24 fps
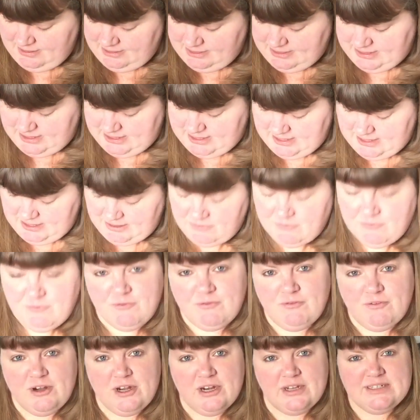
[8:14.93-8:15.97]
the
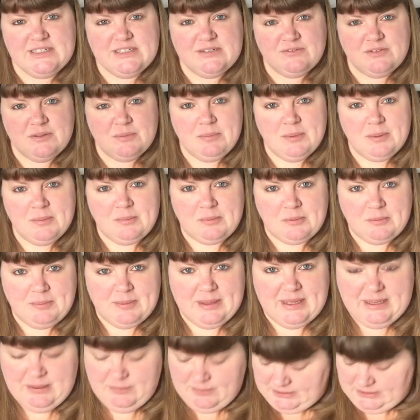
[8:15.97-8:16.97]
Flight of the Bumblebee,